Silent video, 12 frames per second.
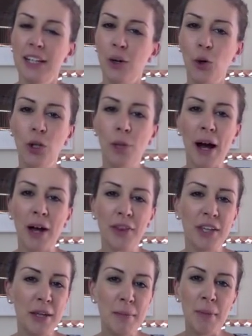all about
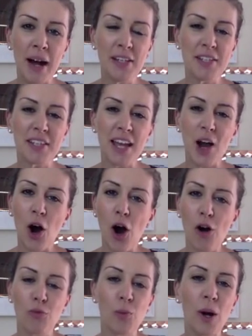the mindset
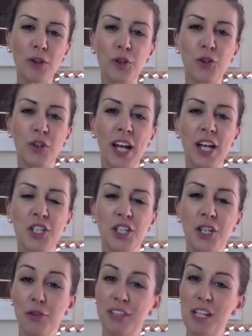of wealth
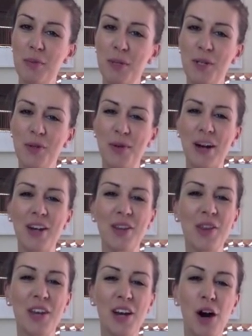creation, of keeping your wealth,
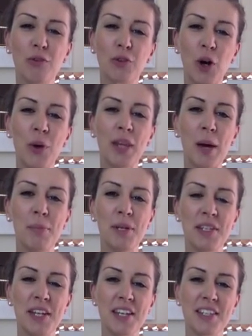of growing that
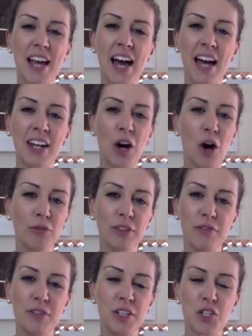business, and of
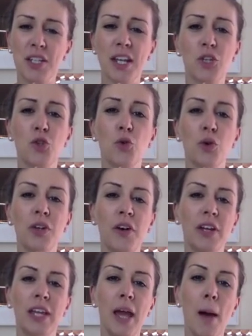living just an
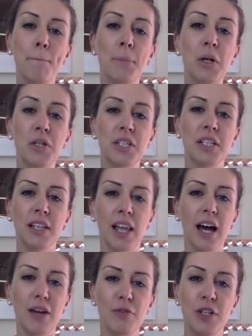extraordinarily abundant
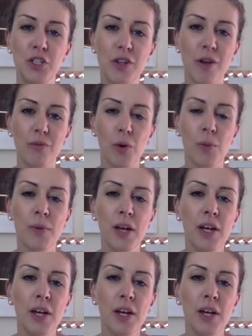life in general.